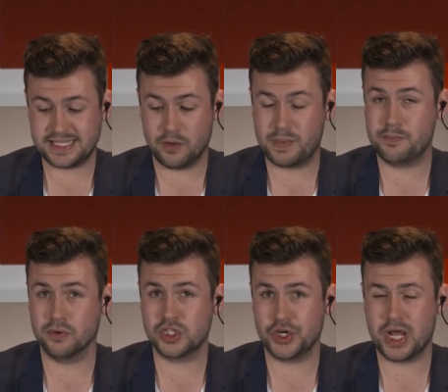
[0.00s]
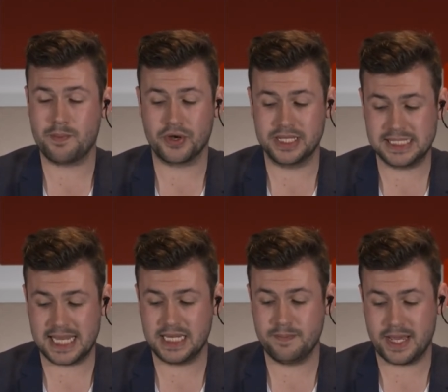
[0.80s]
our people turn up on a
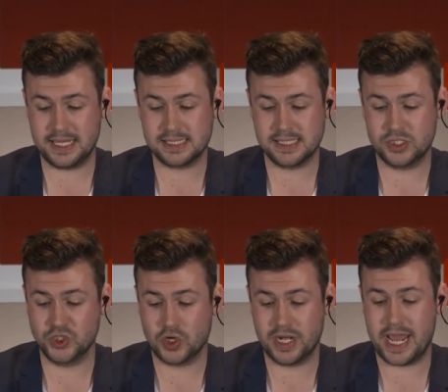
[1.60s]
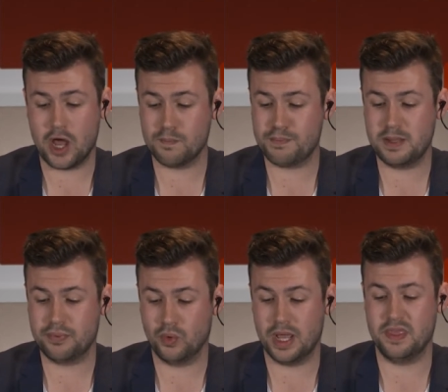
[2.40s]
daily basis to try and help
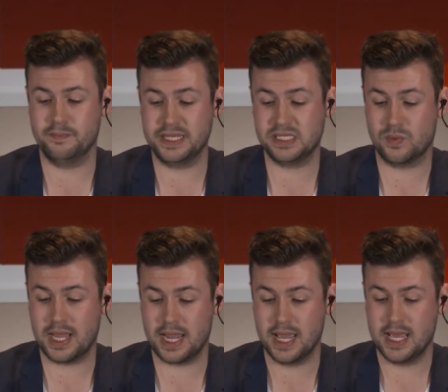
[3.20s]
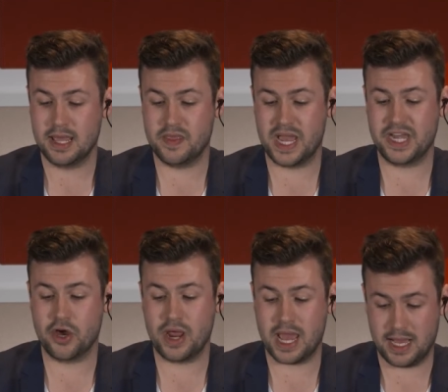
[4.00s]
people in the best way they
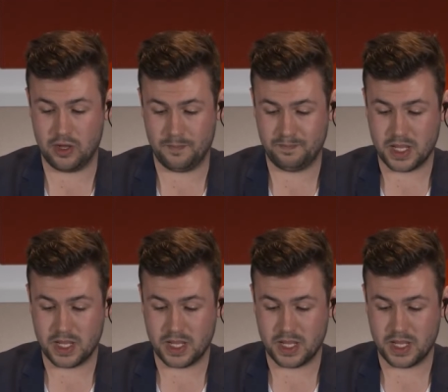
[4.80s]
know how.